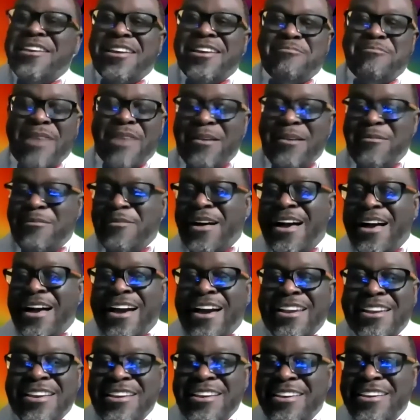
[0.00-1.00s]
in my
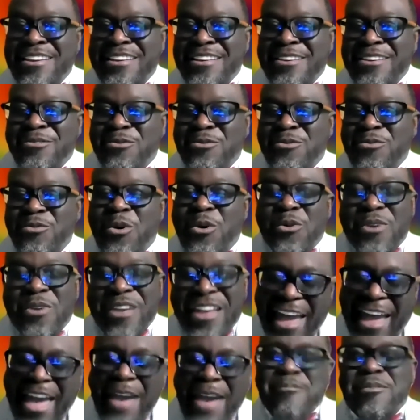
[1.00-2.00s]
mind, well,
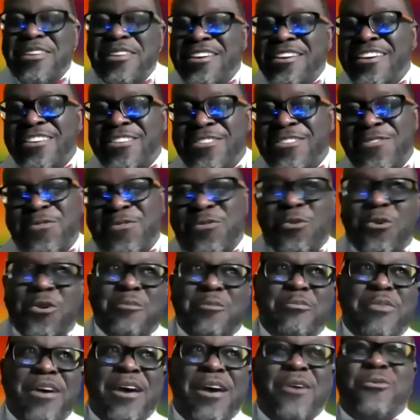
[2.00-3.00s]
cabining is 4
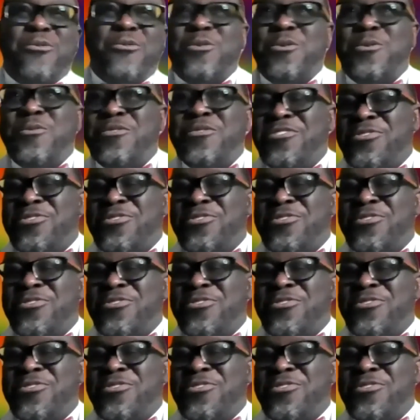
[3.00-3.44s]
bedrooms,